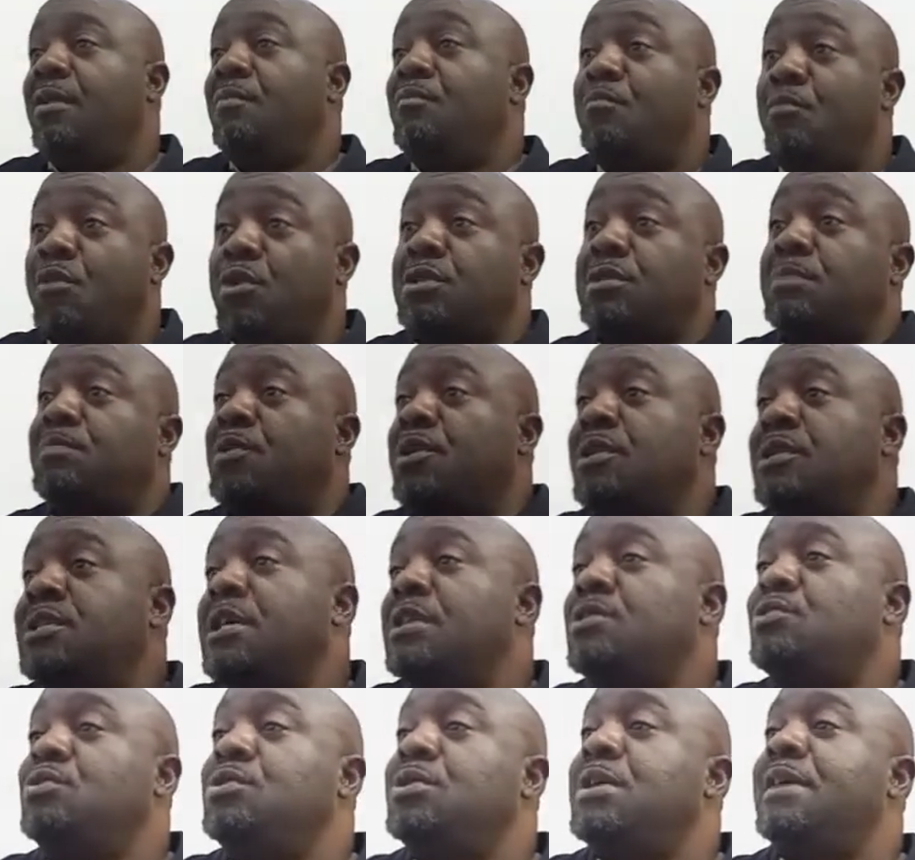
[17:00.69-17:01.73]
Most
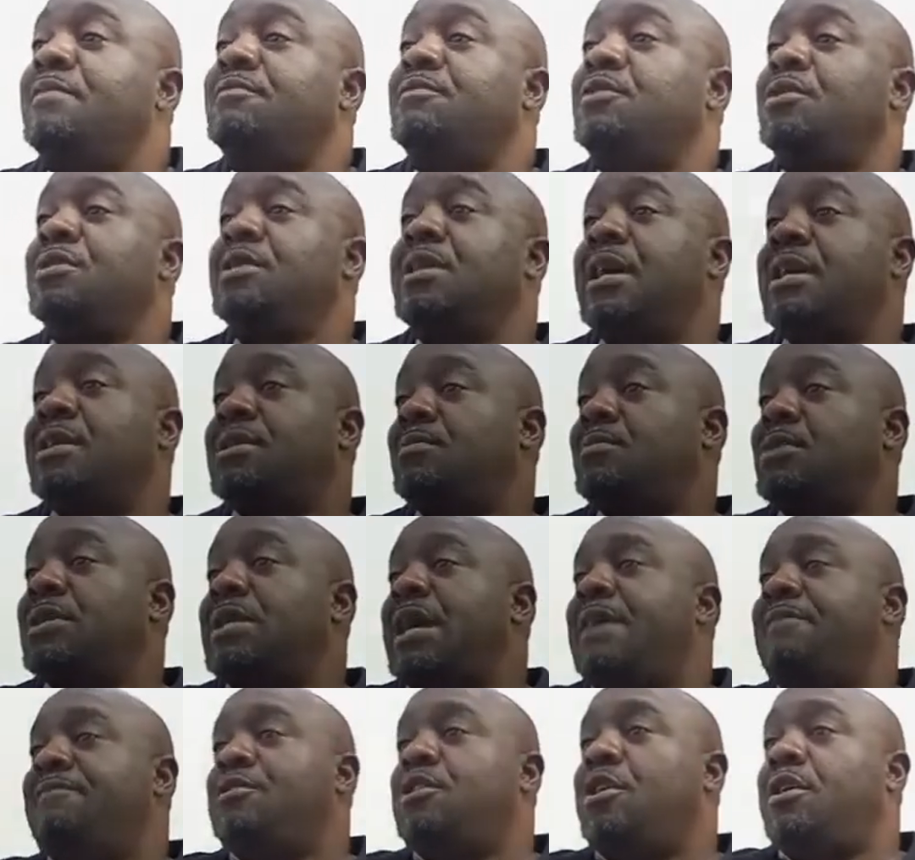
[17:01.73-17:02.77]
politicians would not have done that. But
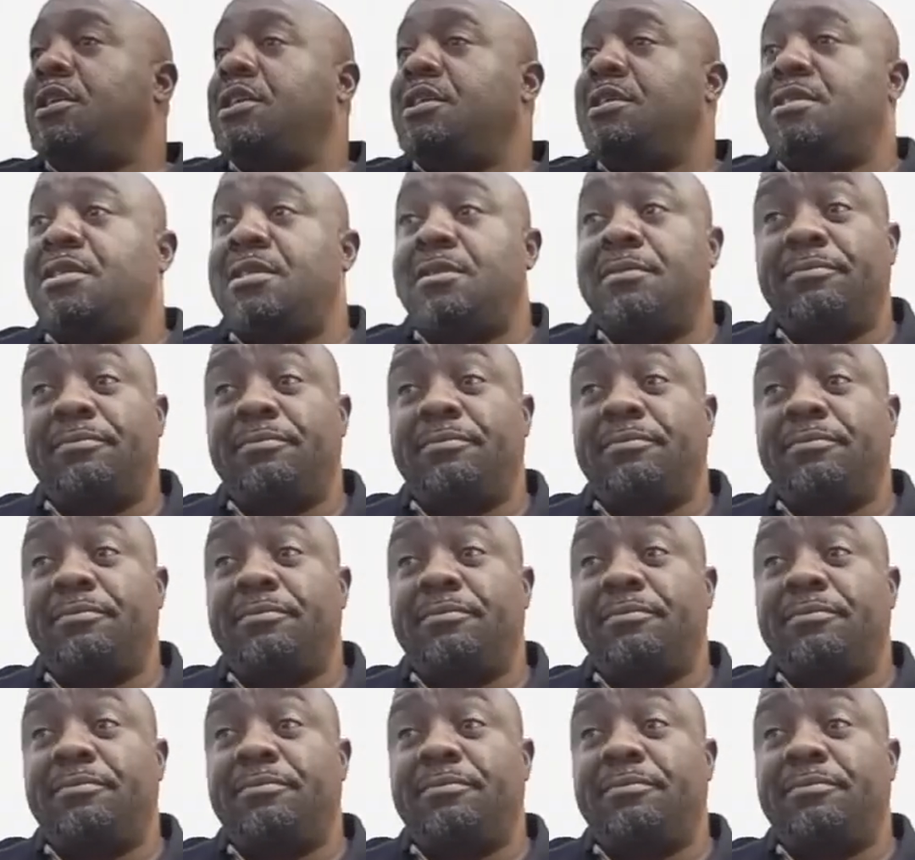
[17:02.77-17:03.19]
I've done it.